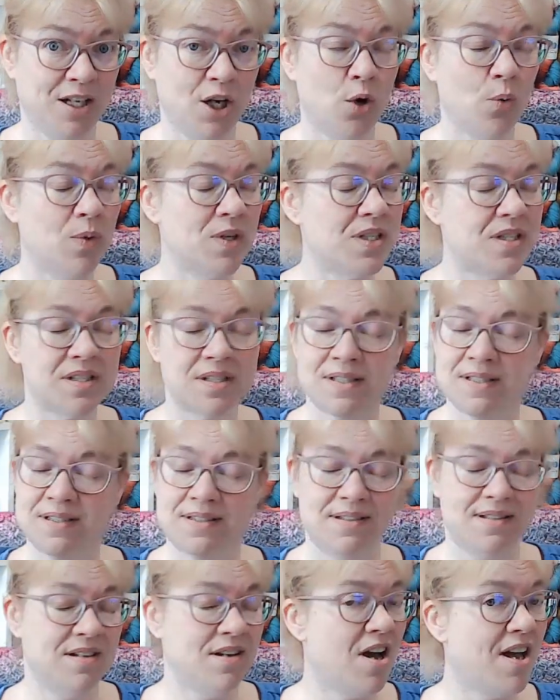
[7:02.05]
which is
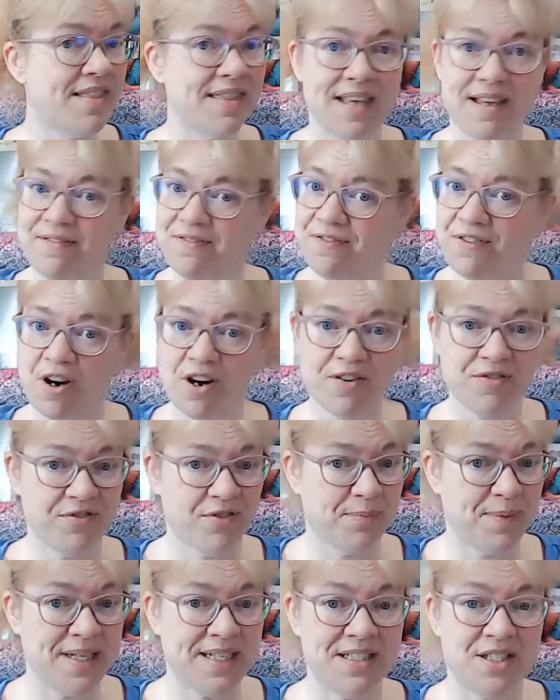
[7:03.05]
not that far
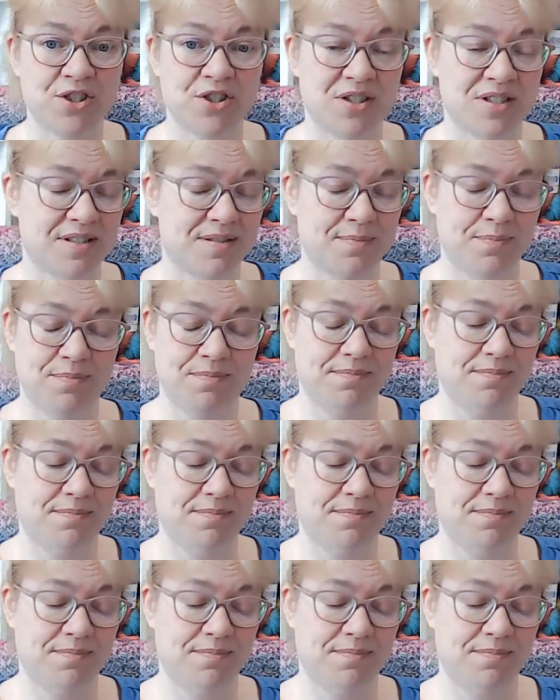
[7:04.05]
from me, it's just,